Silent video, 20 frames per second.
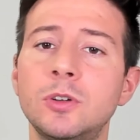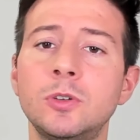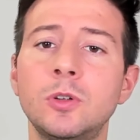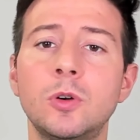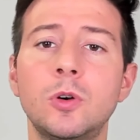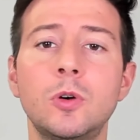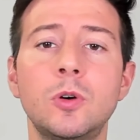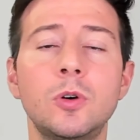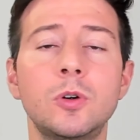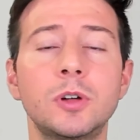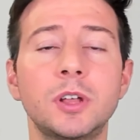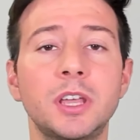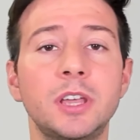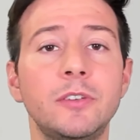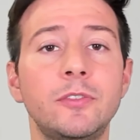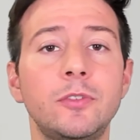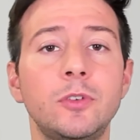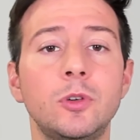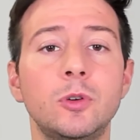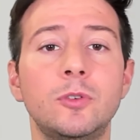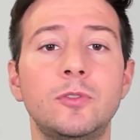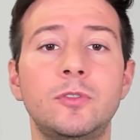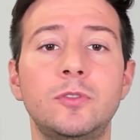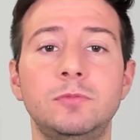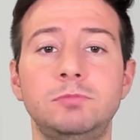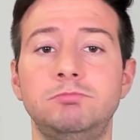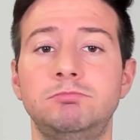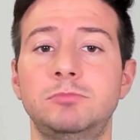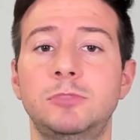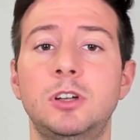or if
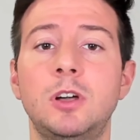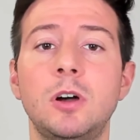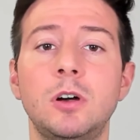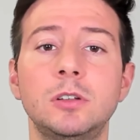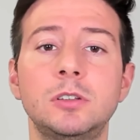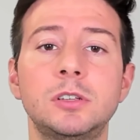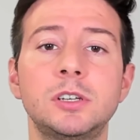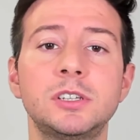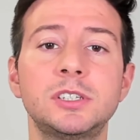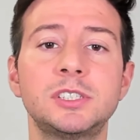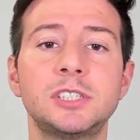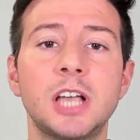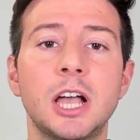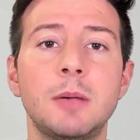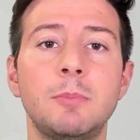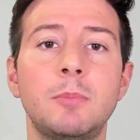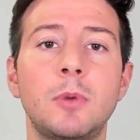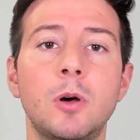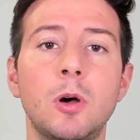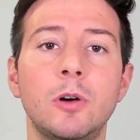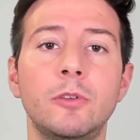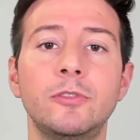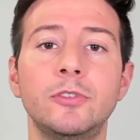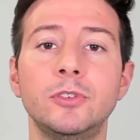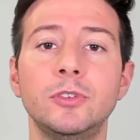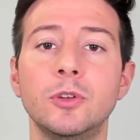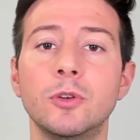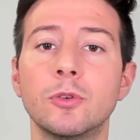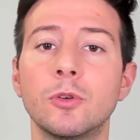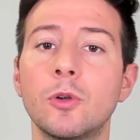you've got some
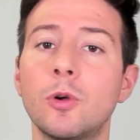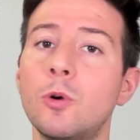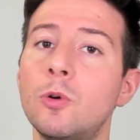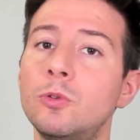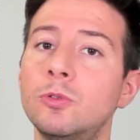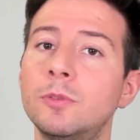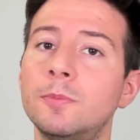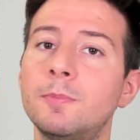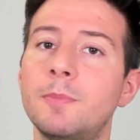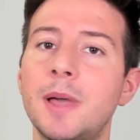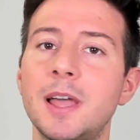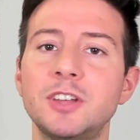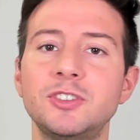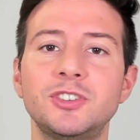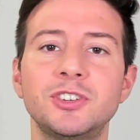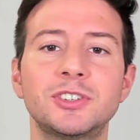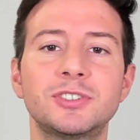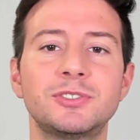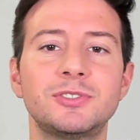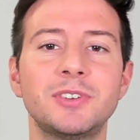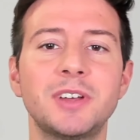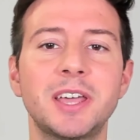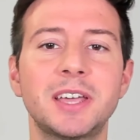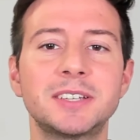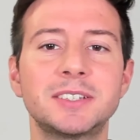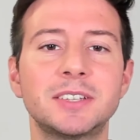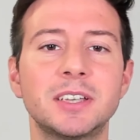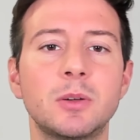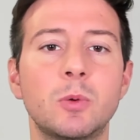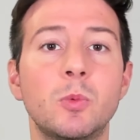of your own magic
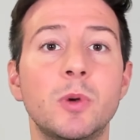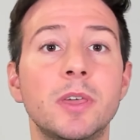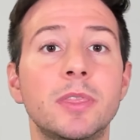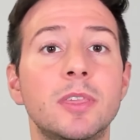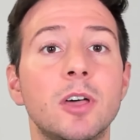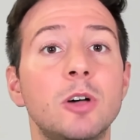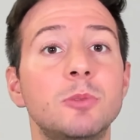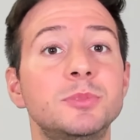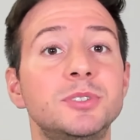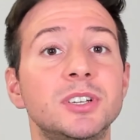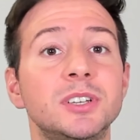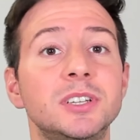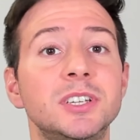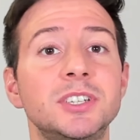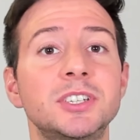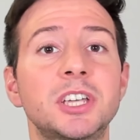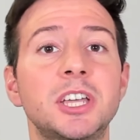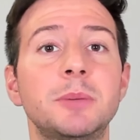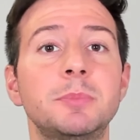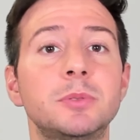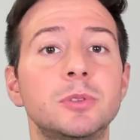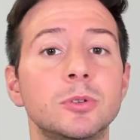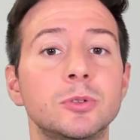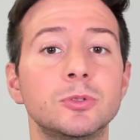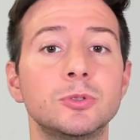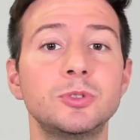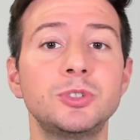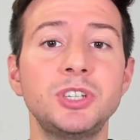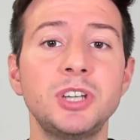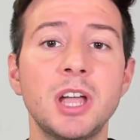tricks with Object Descriptor
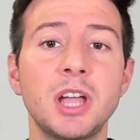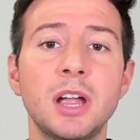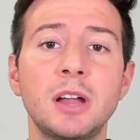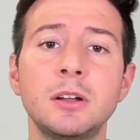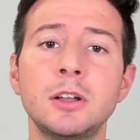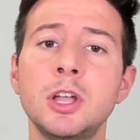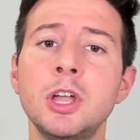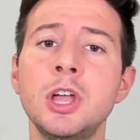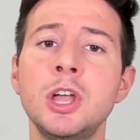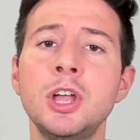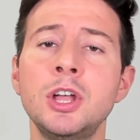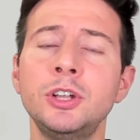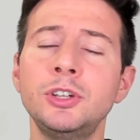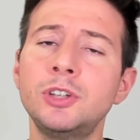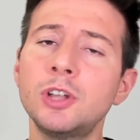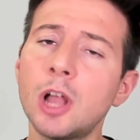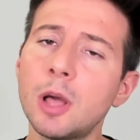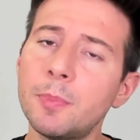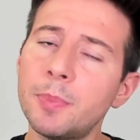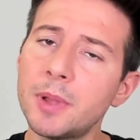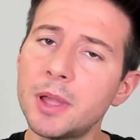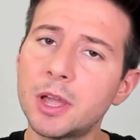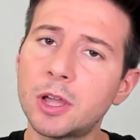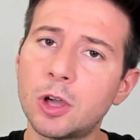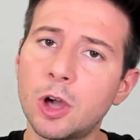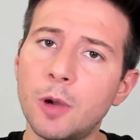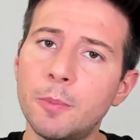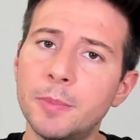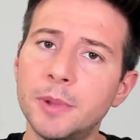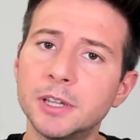to share, drop a
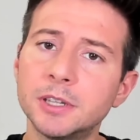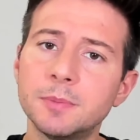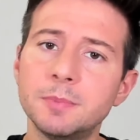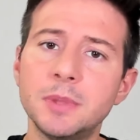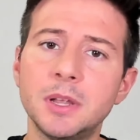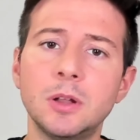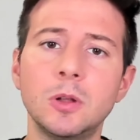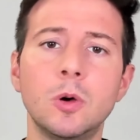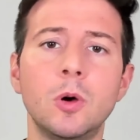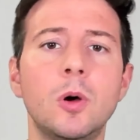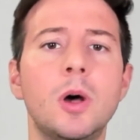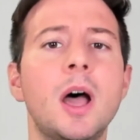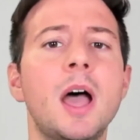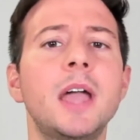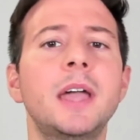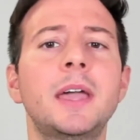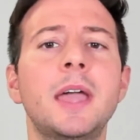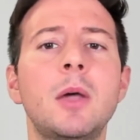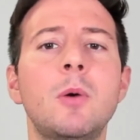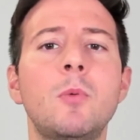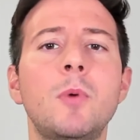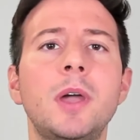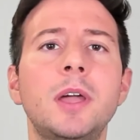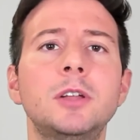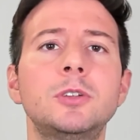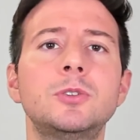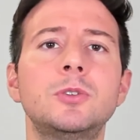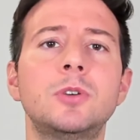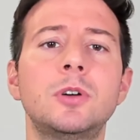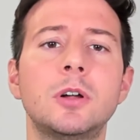comment below. I can't
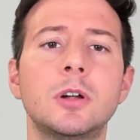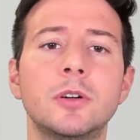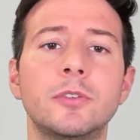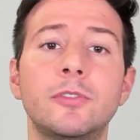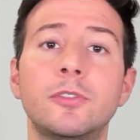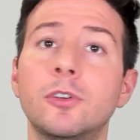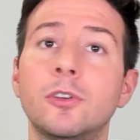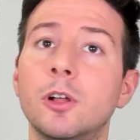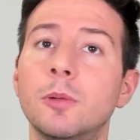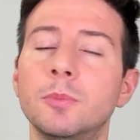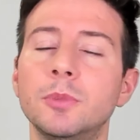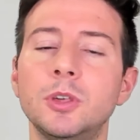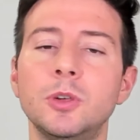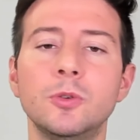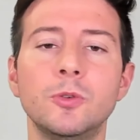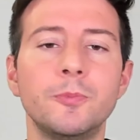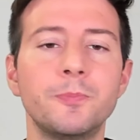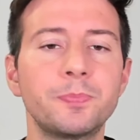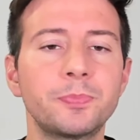wait to hear from you.